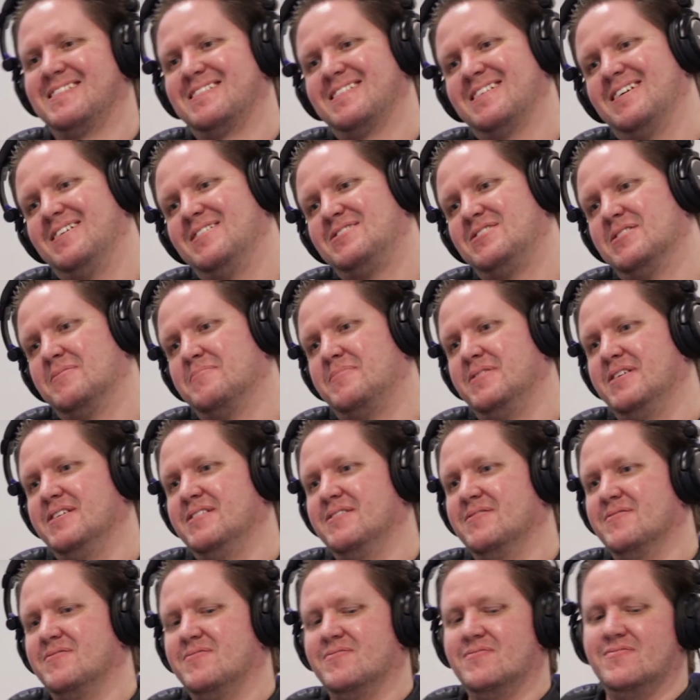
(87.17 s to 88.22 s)
I'll jump
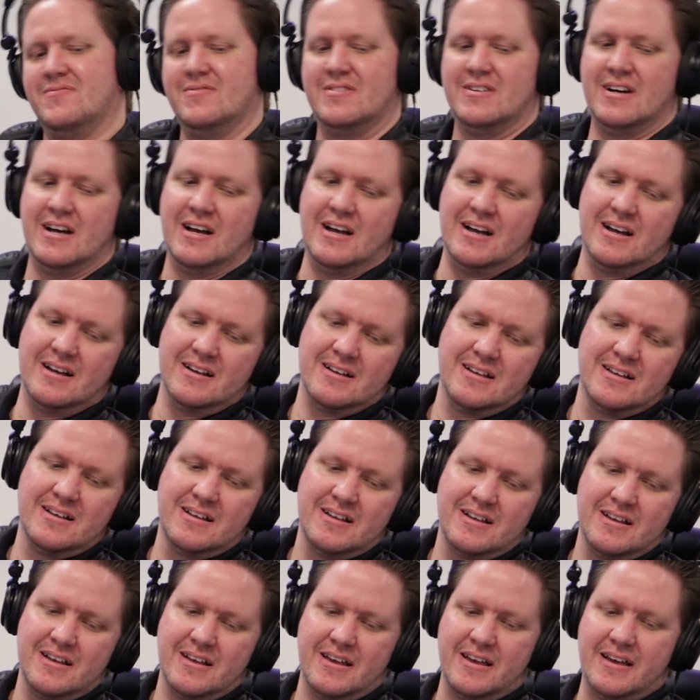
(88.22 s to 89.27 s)
in
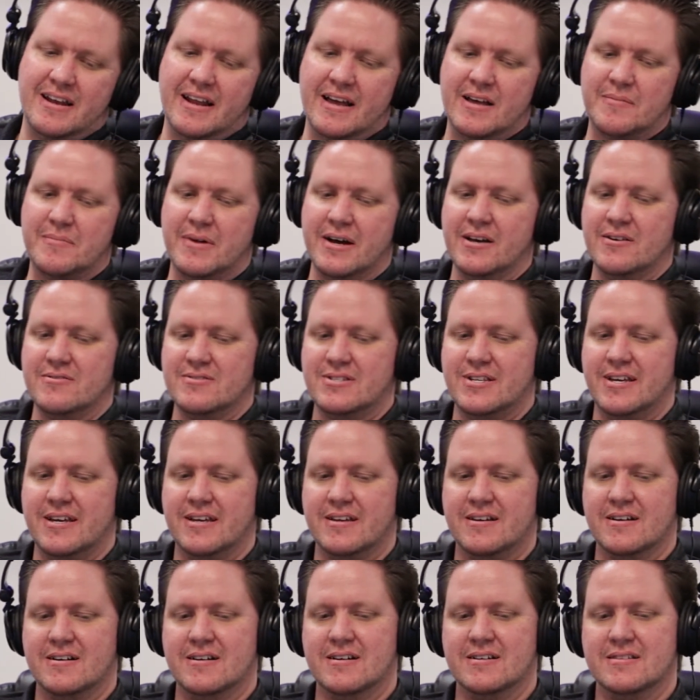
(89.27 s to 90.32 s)
and add my own
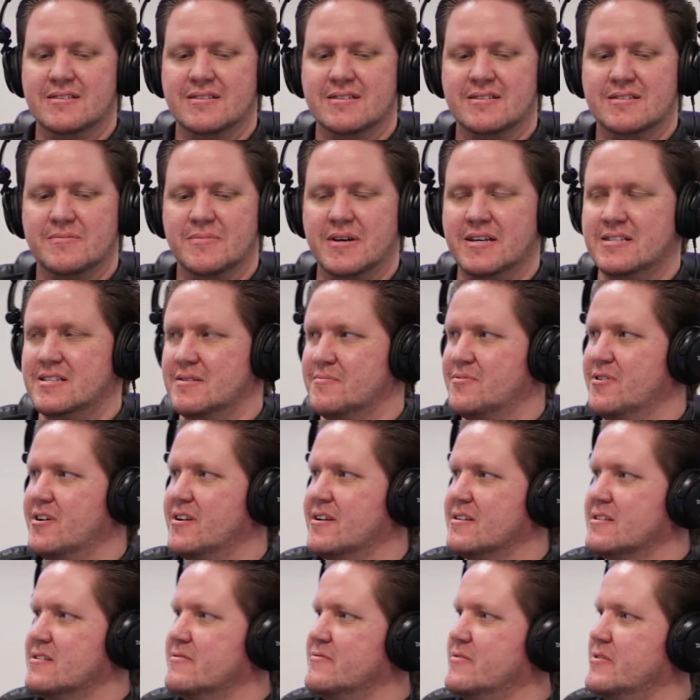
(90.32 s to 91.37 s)
take on this amazing
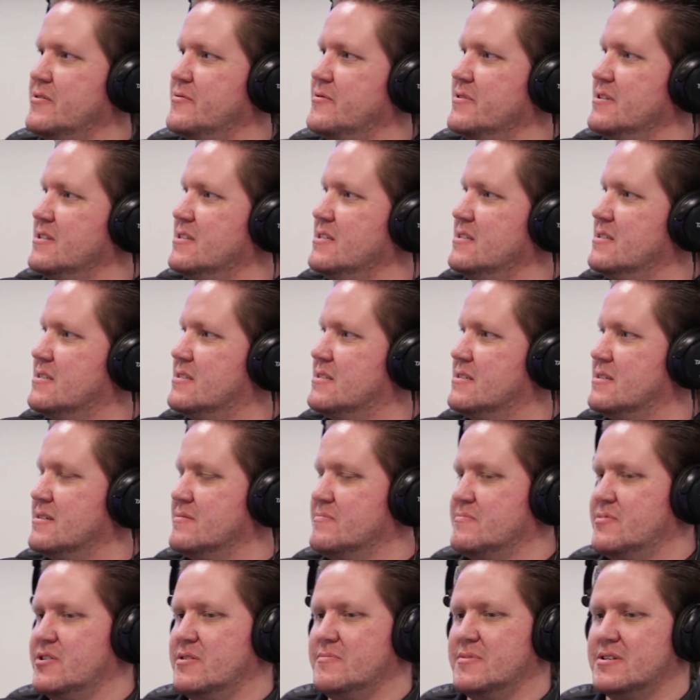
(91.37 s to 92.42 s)
product that we released
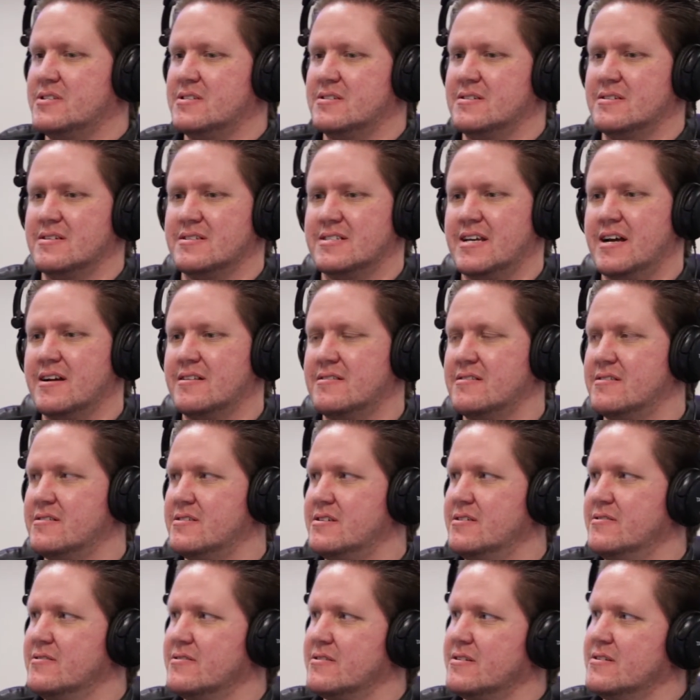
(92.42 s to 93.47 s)
pretty much exactly a
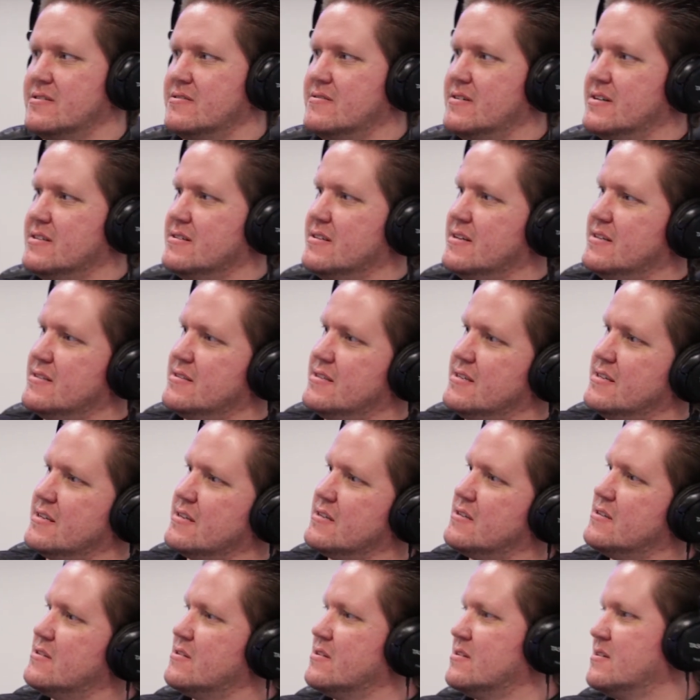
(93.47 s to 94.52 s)
year ago, and I
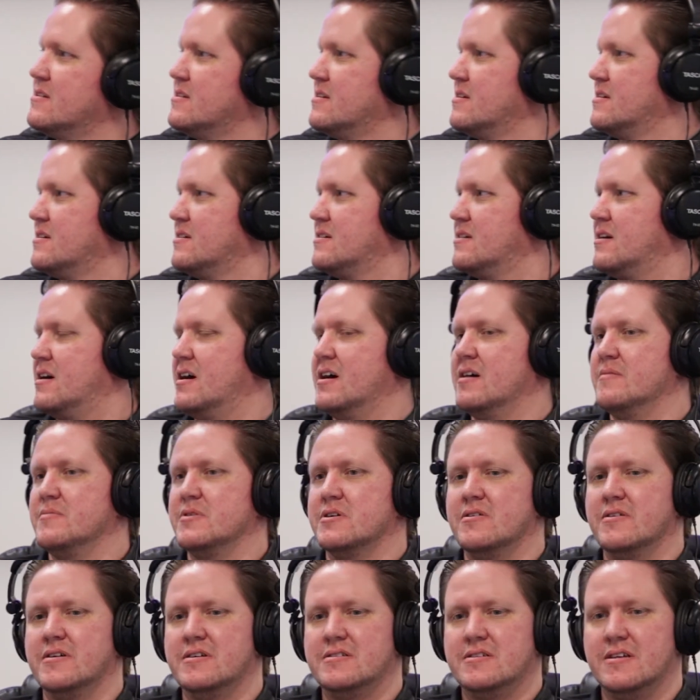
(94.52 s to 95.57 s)
think. But go
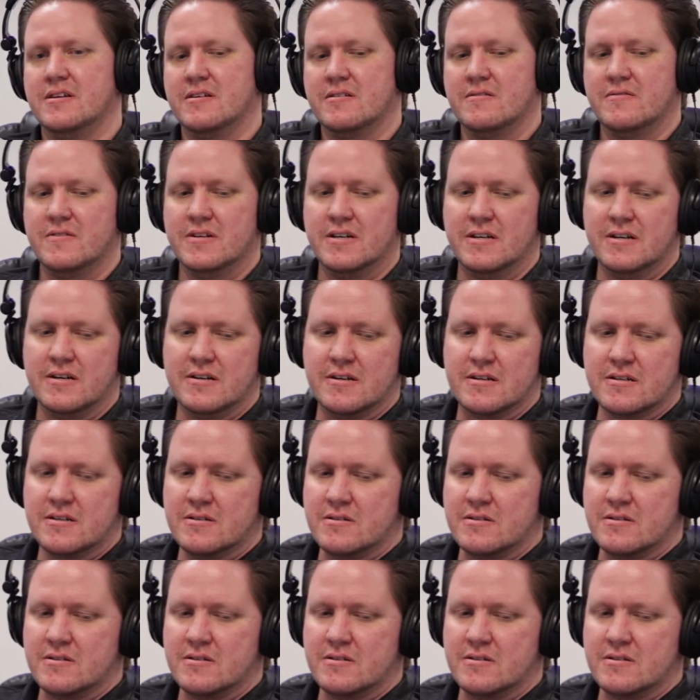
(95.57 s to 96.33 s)
ahead, take it away, Eric.